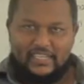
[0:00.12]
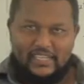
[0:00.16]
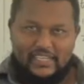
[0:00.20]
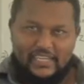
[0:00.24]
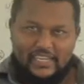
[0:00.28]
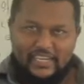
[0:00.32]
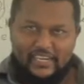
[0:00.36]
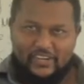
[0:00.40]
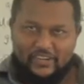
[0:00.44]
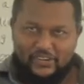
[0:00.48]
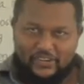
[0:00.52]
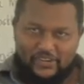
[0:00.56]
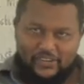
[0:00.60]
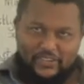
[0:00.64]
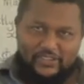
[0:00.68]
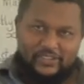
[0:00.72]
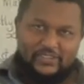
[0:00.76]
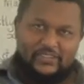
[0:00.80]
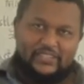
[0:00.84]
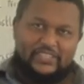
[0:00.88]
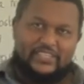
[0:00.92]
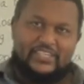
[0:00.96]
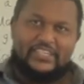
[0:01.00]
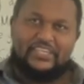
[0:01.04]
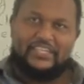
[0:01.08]

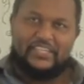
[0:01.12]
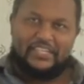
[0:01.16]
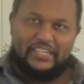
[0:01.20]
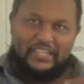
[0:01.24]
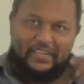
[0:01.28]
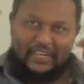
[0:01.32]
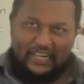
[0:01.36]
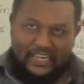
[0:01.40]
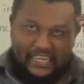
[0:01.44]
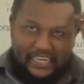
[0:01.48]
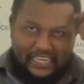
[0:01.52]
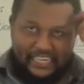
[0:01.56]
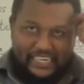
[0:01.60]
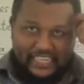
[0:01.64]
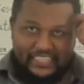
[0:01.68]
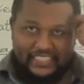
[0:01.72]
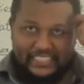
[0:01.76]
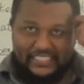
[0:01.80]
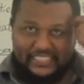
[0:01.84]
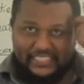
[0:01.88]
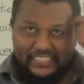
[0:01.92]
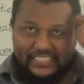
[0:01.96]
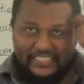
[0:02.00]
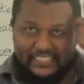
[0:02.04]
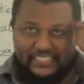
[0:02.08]
Hello, dear
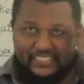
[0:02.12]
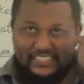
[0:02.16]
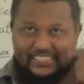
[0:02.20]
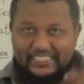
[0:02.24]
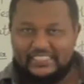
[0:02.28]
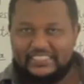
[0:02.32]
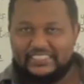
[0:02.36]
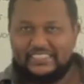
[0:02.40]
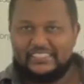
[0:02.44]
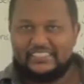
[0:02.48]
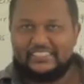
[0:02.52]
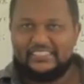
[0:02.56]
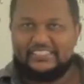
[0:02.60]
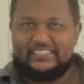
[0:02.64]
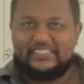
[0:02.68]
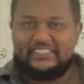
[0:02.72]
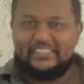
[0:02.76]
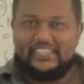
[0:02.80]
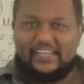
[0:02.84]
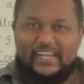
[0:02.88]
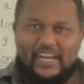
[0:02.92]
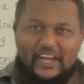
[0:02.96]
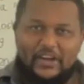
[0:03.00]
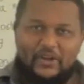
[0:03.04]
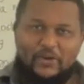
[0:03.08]
learners.
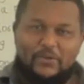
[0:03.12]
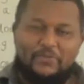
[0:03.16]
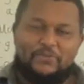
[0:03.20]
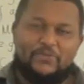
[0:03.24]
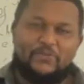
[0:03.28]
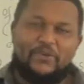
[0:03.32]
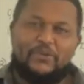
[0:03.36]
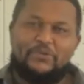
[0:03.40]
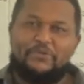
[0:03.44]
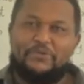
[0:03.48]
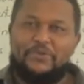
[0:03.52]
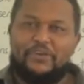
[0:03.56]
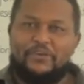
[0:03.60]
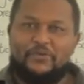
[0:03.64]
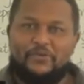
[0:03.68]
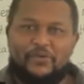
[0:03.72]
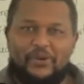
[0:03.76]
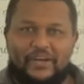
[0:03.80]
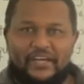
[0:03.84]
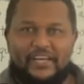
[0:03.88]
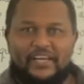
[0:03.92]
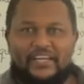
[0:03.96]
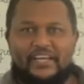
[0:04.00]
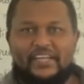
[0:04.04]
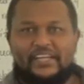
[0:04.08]
I hope you're doing
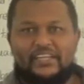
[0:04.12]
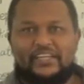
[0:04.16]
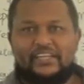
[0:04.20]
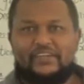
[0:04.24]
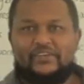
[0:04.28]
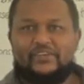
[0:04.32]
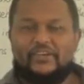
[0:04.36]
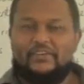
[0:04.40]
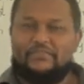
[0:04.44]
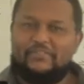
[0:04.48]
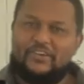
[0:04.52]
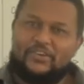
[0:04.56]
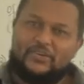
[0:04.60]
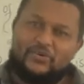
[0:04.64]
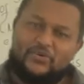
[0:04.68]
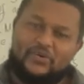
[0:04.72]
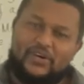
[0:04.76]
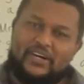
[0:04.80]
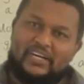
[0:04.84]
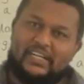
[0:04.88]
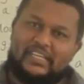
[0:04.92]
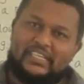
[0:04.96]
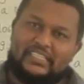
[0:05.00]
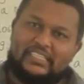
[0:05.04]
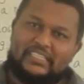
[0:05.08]
well wherever you
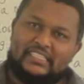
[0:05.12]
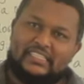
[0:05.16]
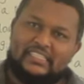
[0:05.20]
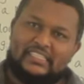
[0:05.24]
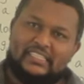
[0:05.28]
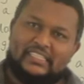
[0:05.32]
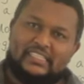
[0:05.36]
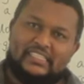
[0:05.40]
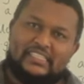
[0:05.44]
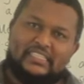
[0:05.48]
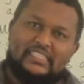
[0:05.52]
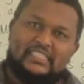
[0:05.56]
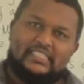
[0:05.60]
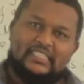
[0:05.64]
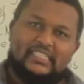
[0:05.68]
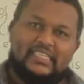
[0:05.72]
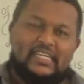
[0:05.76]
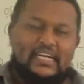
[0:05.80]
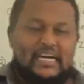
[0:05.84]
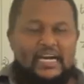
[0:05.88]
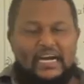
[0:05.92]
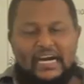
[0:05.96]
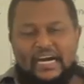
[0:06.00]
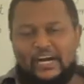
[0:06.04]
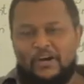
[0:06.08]
are.
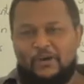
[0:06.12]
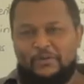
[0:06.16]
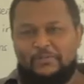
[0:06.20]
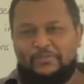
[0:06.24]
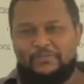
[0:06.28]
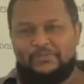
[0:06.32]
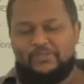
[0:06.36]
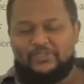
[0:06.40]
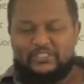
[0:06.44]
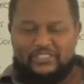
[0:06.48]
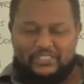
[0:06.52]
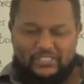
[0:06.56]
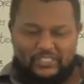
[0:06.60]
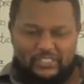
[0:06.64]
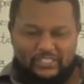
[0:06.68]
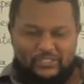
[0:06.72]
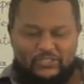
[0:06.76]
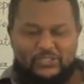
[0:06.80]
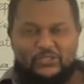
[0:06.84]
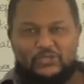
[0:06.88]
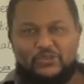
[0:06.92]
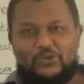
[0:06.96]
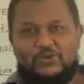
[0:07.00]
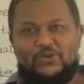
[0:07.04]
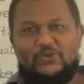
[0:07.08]
I hope,
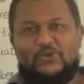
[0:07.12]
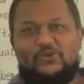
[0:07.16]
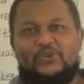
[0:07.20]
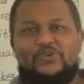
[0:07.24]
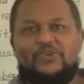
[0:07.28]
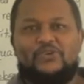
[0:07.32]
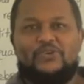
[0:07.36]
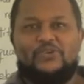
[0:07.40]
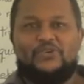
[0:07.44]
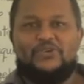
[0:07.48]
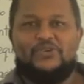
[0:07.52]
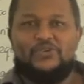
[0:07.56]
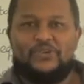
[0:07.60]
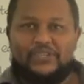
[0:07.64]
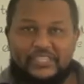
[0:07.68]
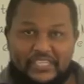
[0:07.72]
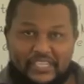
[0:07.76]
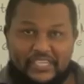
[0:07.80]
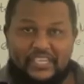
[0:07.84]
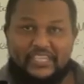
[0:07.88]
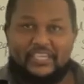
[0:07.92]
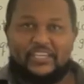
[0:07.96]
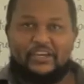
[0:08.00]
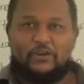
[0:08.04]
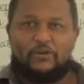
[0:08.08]
too, you're
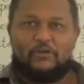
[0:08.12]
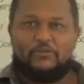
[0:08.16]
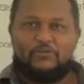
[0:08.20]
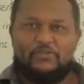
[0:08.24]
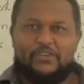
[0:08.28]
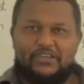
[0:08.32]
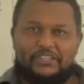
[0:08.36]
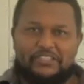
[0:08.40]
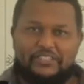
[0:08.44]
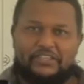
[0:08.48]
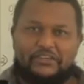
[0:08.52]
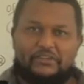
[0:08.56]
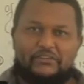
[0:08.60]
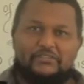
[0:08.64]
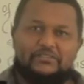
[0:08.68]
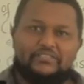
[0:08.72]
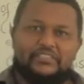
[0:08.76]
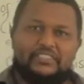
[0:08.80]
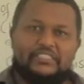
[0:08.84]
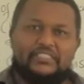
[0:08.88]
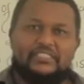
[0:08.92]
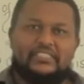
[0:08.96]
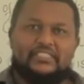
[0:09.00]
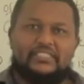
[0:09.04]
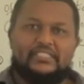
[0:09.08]
taking care of
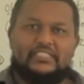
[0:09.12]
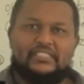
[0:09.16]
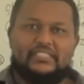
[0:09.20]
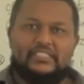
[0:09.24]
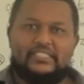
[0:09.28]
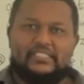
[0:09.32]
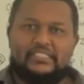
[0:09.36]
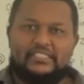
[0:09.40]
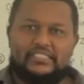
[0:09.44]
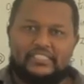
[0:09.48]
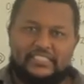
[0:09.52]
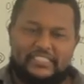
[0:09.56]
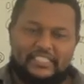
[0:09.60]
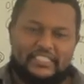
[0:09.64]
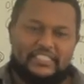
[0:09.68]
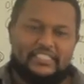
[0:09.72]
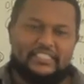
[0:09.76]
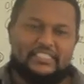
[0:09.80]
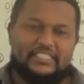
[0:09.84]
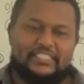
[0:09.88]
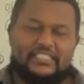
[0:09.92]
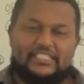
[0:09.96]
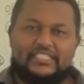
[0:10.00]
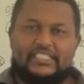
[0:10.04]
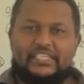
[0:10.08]
yourselves
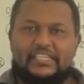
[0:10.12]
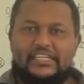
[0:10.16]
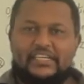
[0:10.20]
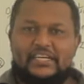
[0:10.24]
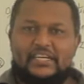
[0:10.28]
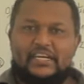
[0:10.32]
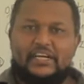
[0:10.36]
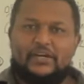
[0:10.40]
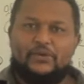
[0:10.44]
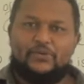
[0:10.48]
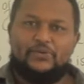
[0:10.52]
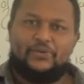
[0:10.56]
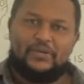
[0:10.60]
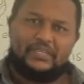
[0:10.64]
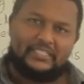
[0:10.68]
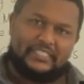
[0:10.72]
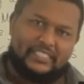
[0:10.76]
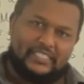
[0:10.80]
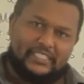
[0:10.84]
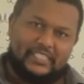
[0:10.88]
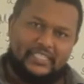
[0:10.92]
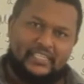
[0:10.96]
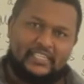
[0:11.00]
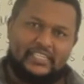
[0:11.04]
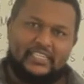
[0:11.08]
since we are
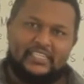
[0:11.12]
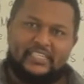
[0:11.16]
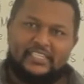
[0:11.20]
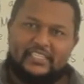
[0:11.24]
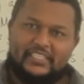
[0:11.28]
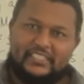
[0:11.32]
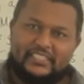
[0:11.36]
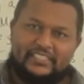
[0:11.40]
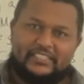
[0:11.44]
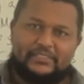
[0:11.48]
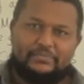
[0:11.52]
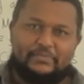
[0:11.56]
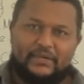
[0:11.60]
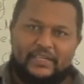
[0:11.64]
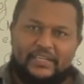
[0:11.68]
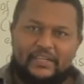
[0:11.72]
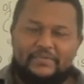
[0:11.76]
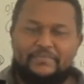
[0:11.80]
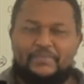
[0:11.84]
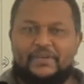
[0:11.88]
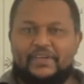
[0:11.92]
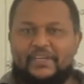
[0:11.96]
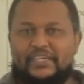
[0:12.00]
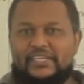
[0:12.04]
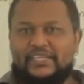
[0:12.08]
still in this
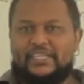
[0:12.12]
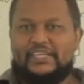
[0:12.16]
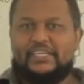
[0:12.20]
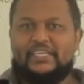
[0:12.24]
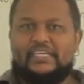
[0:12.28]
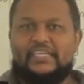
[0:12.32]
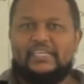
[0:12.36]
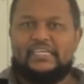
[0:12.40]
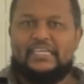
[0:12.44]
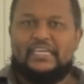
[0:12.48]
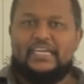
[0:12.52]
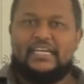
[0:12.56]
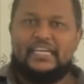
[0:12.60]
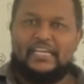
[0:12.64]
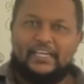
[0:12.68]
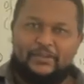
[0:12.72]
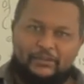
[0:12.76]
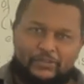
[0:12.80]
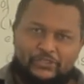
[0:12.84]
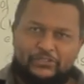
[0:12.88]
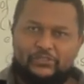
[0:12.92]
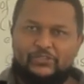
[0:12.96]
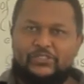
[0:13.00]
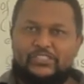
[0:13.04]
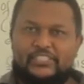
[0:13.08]
pandemic and we
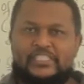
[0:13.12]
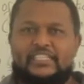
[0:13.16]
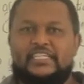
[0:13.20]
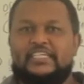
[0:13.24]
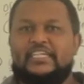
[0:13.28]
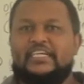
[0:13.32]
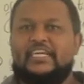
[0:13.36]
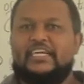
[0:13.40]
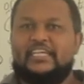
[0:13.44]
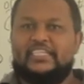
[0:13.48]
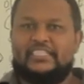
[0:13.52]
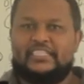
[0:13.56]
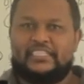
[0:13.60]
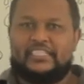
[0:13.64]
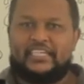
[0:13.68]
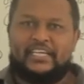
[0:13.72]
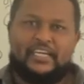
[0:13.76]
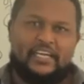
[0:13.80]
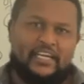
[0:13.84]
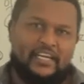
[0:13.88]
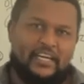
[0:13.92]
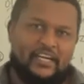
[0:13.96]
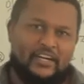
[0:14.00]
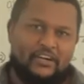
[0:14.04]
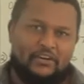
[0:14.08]
should take great
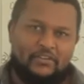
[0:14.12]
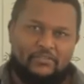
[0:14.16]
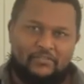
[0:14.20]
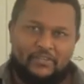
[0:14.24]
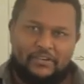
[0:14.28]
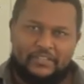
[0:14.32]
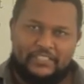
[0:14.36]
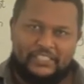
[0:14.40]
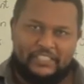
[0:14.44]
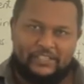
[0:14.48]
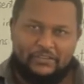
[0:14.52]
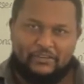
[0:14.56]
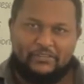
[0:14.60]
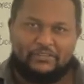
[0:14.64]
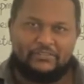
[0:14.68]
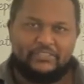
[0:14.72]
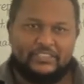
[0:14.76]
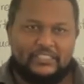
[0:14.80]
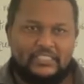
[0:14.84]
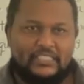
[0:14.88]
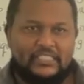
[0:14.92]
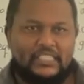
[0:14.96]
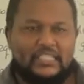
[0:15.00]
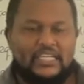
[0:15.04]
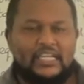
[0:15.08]
care of ourselves.